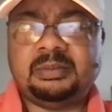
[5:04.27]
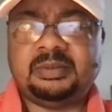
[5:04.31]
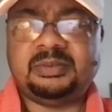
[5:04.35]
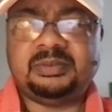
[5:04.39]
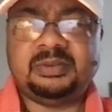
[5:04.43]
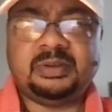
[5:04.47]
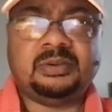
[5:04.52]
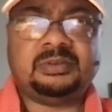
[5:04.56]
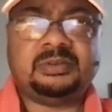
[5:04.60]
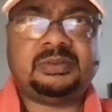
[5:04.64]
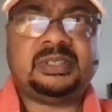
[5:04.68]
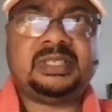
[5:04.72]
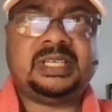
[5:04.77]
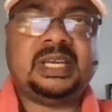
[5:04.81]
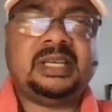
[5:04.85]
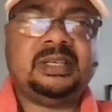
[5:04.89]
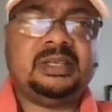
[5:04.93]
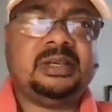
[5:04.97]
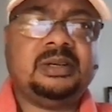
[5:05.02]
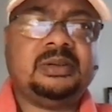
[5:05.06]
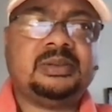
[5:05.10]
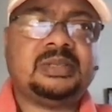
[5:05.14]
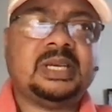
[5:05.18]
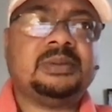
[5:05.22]
over 10
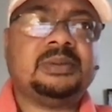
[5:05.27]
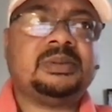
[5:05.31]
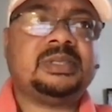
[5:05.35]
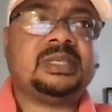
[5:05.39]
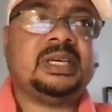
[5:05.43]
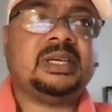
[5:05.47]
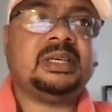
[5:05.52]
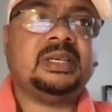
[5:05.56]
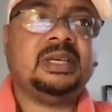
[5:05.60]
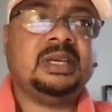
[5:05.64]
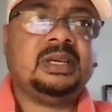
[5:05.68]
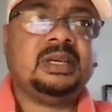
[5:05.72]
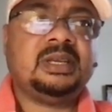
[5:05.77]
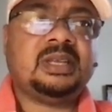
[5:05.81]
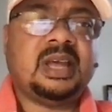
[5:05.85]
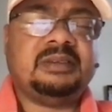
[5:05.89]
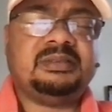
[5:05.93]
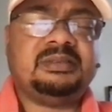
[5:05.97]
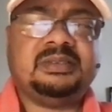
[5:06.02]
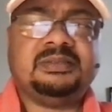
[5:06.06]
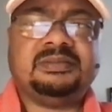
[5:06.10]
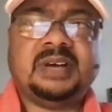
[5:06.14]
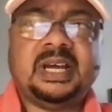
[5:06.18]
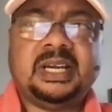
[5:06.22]
years, I would say.
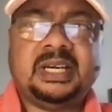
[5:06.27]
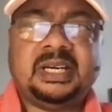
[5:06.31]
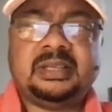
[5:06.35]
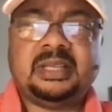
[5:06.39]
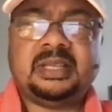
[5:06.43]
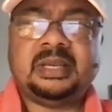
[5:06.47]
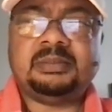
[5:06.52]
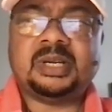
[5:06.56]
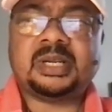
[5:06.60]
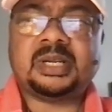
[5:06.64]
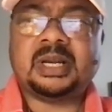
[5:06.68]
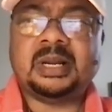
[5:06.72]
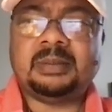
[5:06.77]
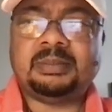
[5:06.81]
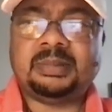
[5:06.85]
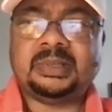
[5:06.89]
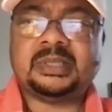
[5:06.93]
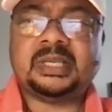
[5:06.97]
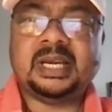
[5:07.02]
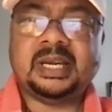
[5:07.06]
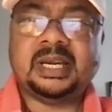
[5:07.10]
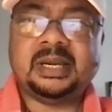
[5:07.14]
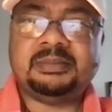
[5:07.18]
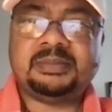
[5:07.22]
I've divided them a couple
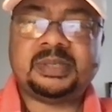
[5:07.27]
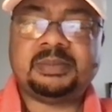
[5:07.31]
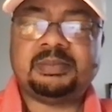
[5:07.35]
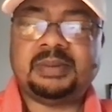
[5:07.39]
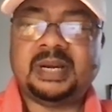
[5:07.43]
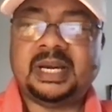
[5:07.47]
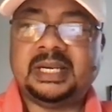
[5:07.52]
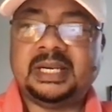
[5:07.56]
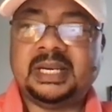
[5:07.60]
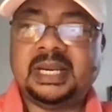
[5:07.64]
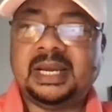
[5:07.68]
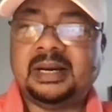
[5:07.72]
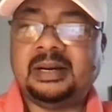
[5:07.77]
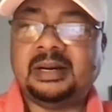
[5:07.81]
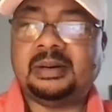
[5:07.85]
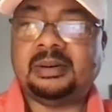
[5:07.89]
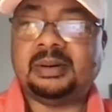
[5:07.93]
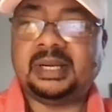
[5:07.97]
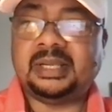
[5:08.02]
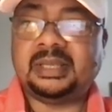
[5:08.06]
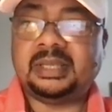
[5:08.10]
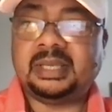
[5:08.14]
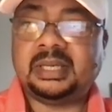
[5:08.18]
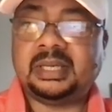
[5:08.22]
times by now,
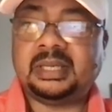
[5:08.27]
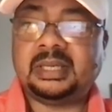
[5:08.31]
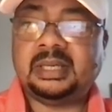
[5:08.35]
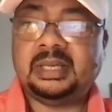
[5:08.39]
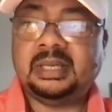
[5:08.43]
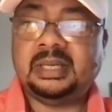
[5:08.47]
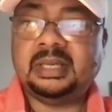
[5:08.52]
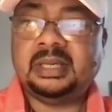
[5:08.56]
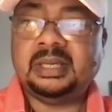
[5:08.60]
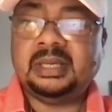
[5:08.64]
I think.